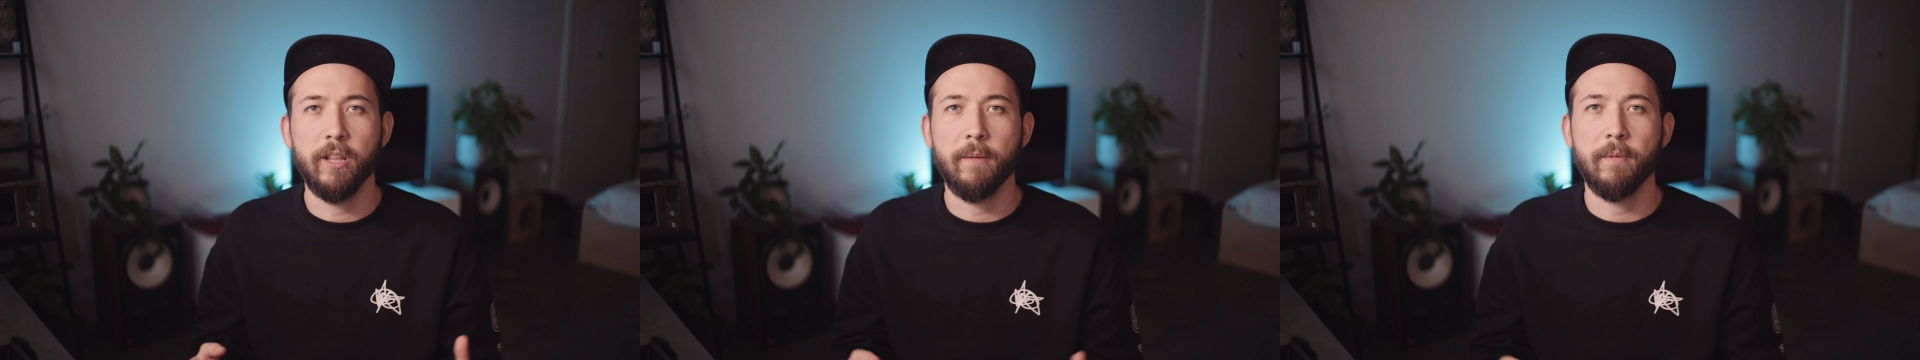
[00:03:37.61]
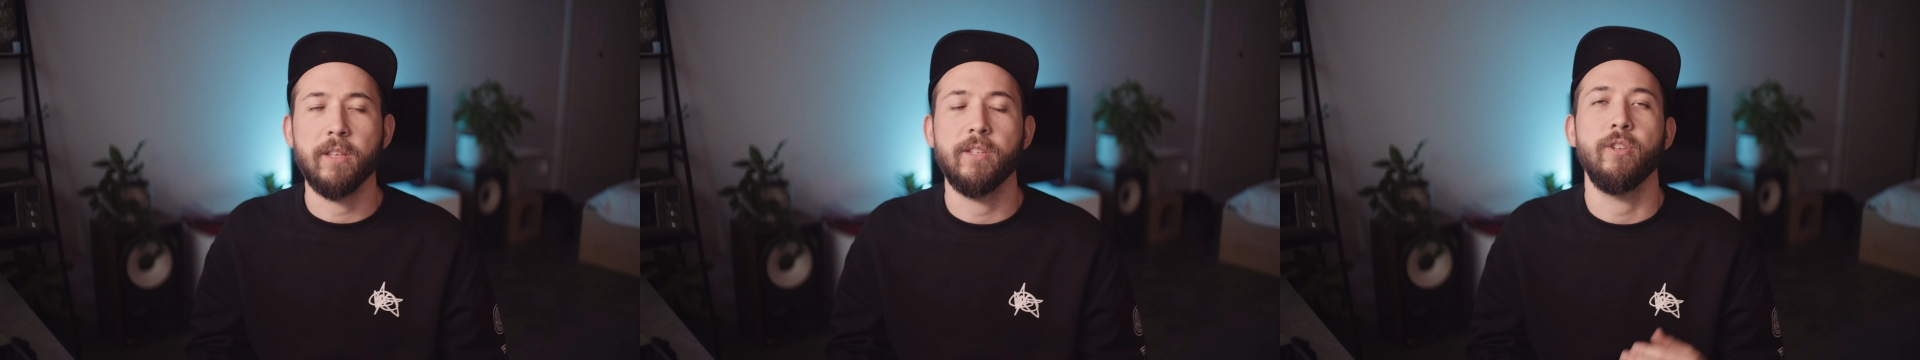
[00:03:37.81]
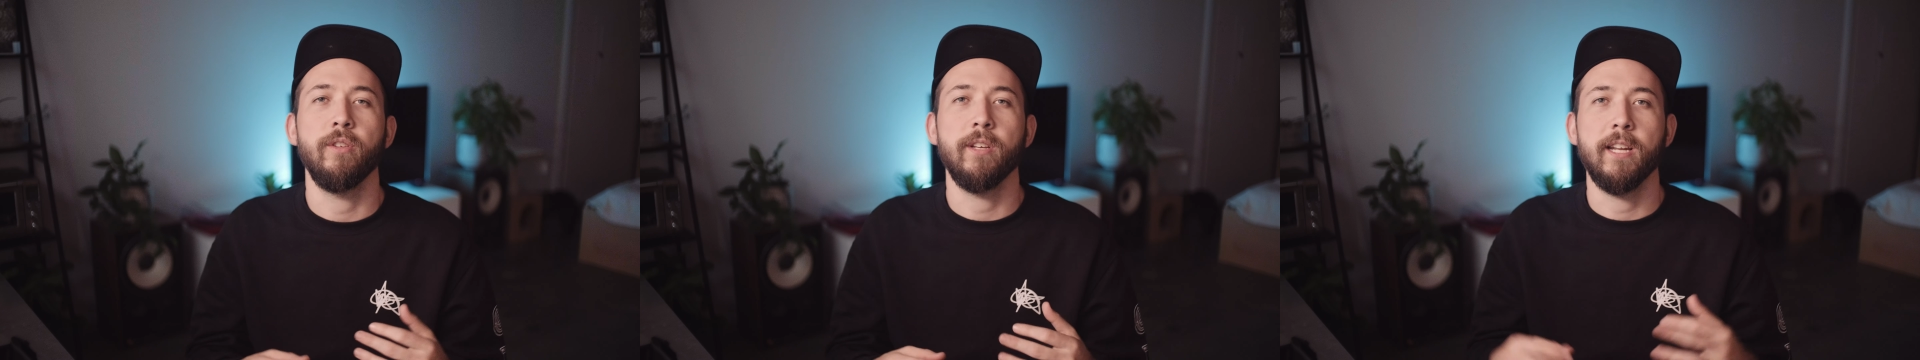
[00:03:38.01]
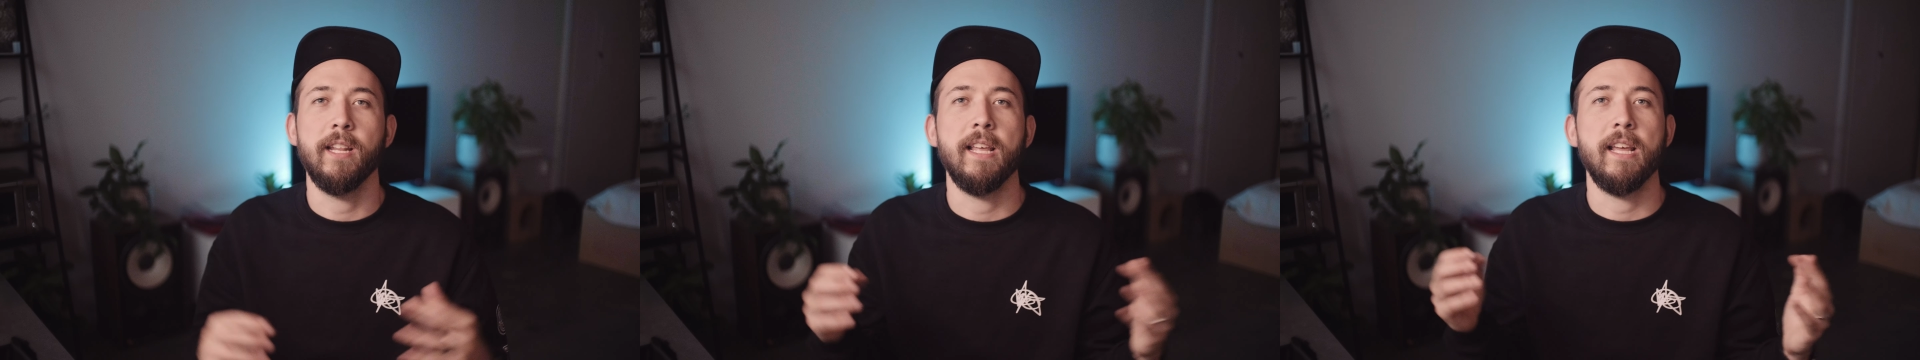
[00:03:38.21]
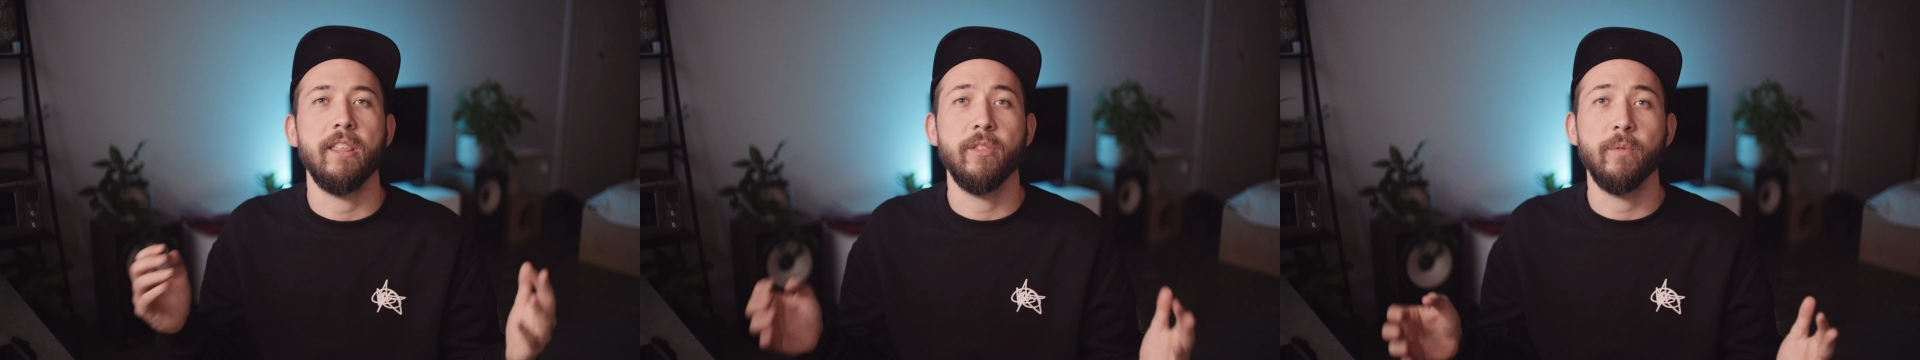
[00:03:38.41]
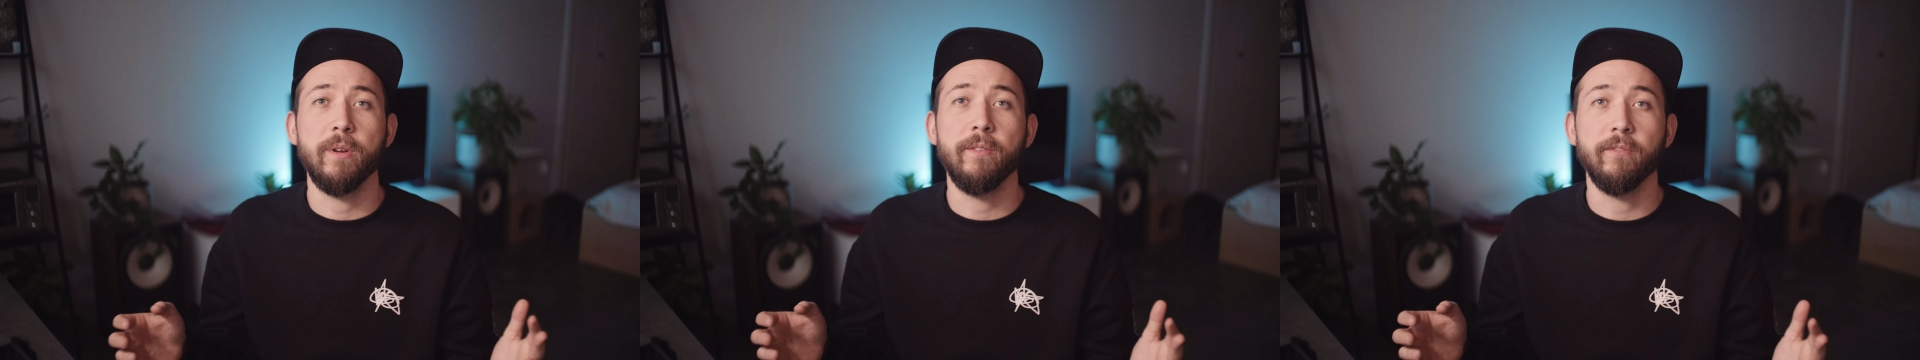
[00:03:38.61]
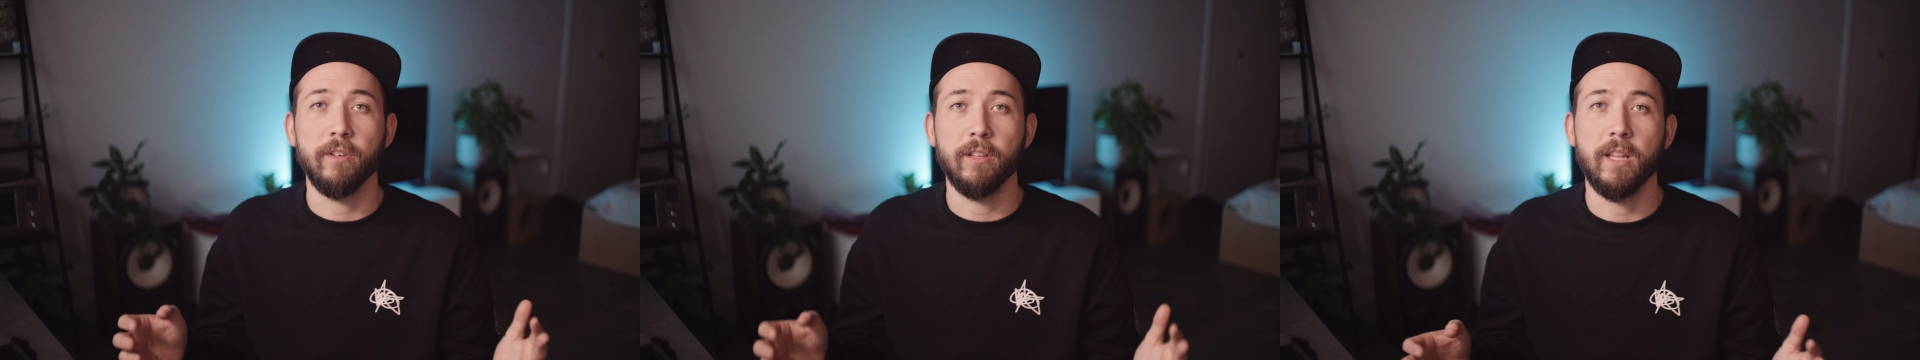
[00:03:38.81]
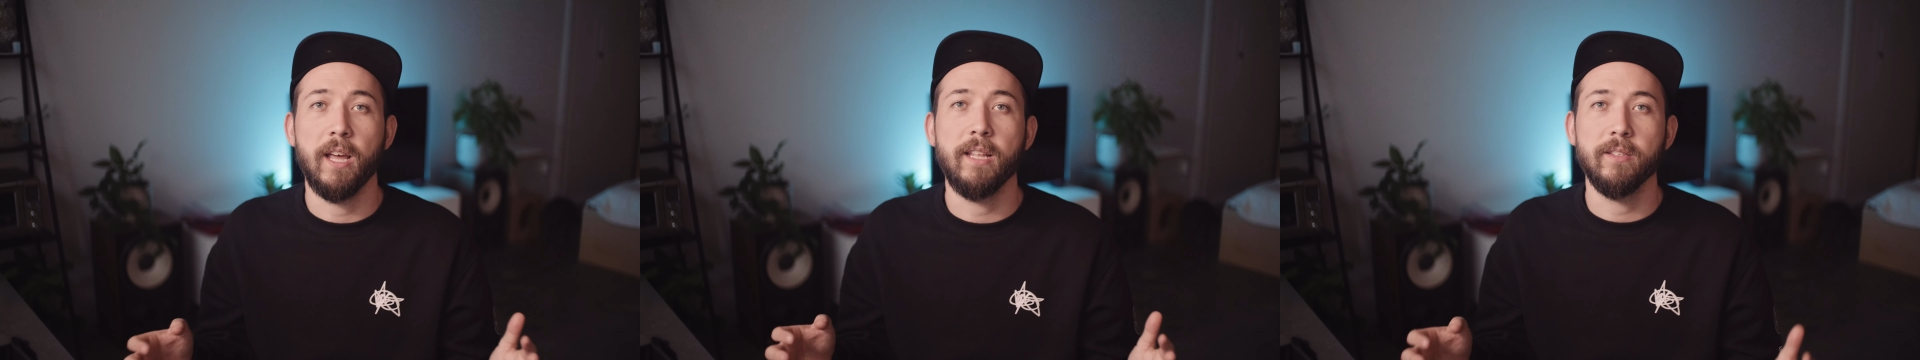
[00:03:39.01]
that because you're only getting like a three
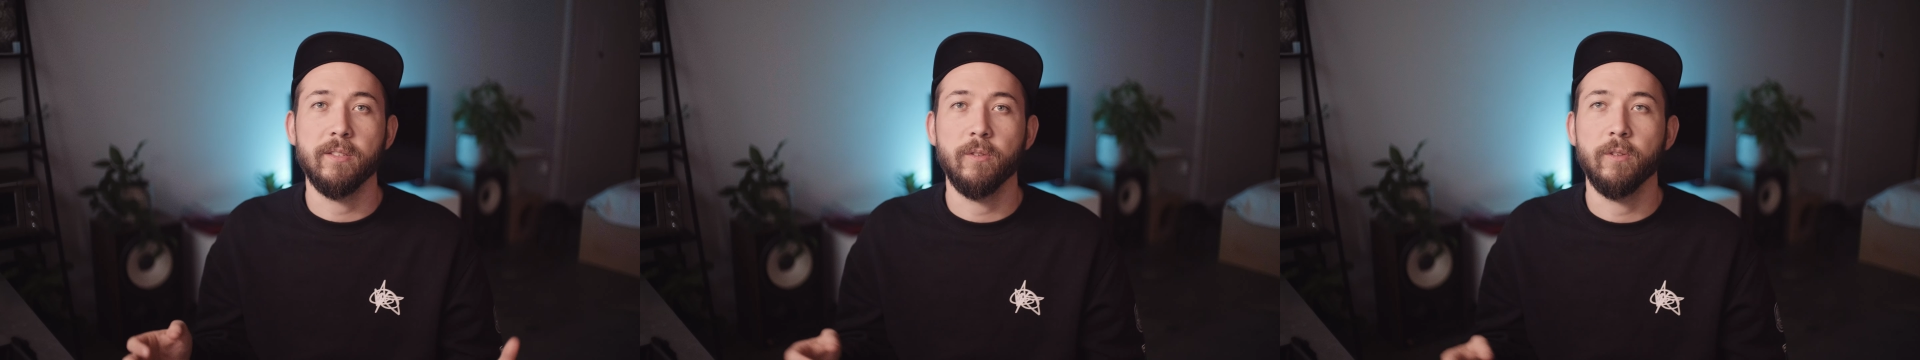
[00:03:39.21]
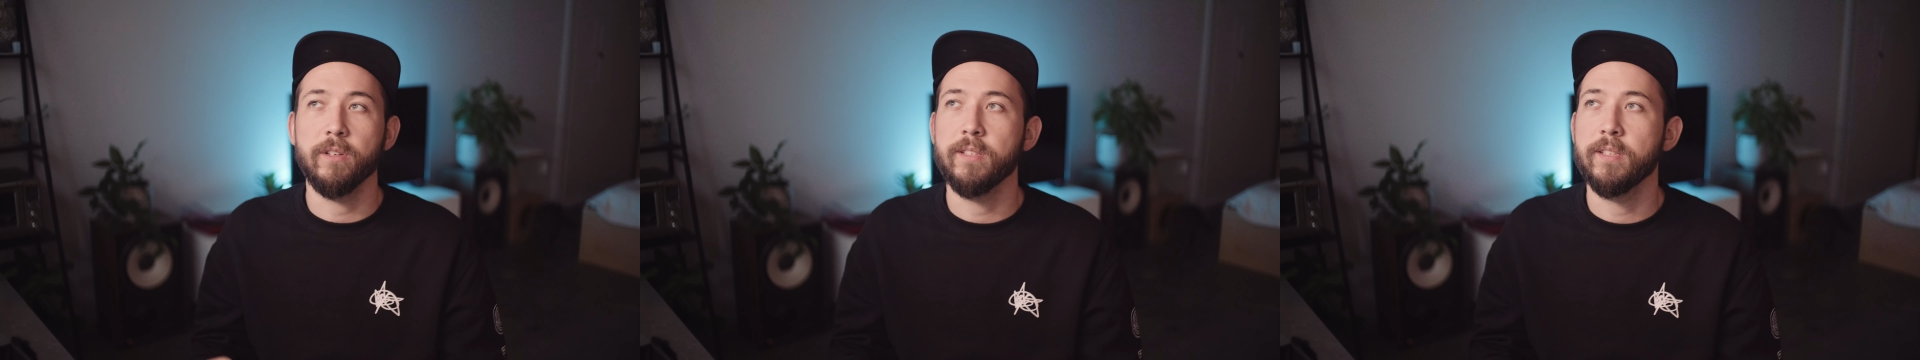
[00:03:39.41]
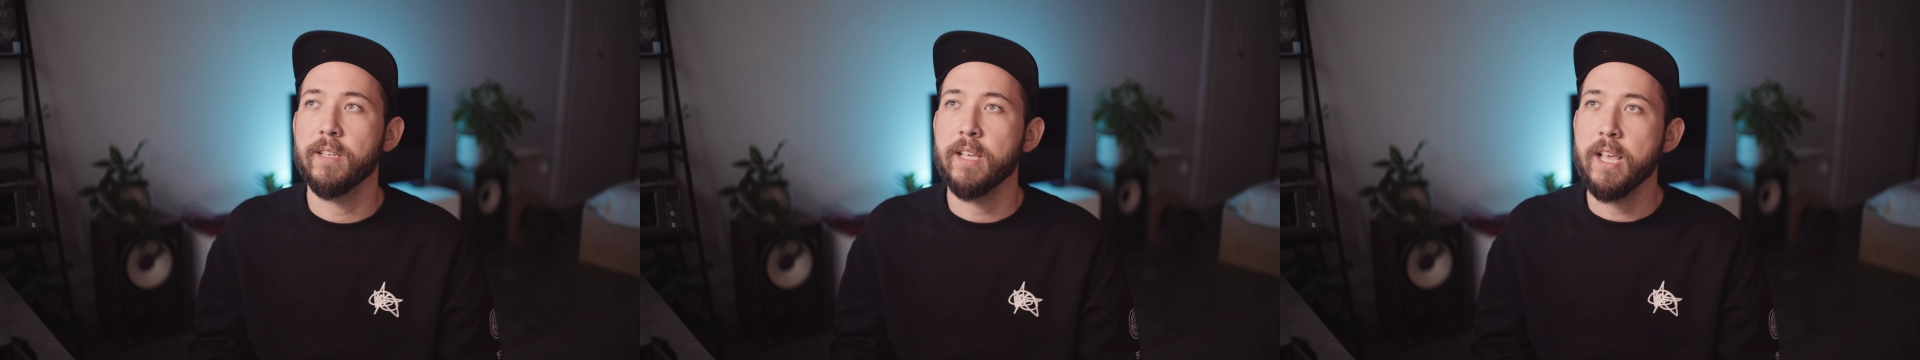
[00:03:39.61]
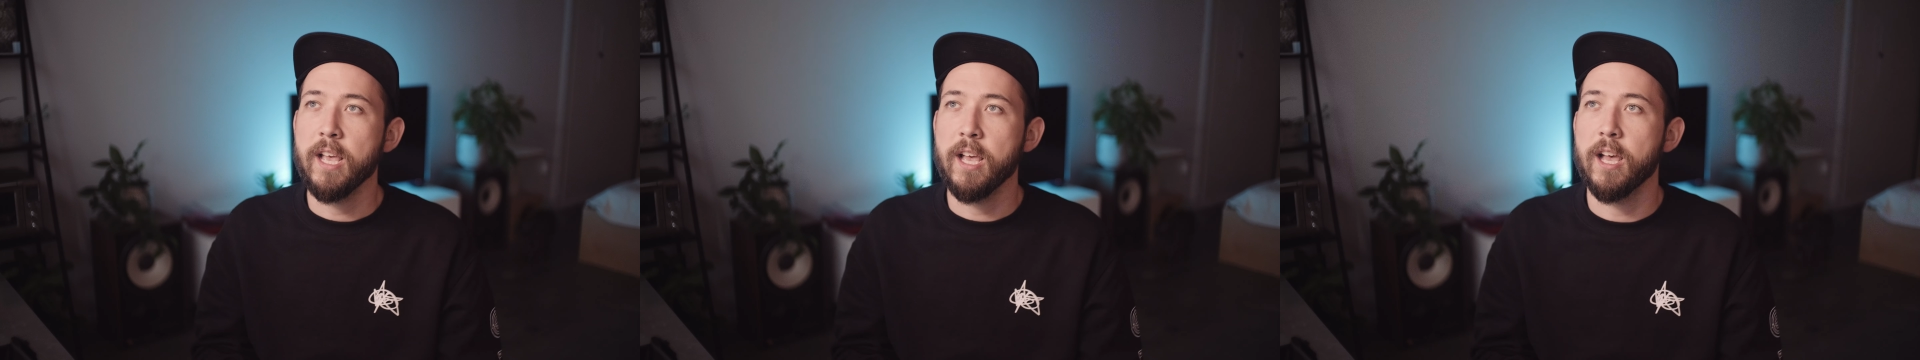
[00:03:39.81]
foot light source.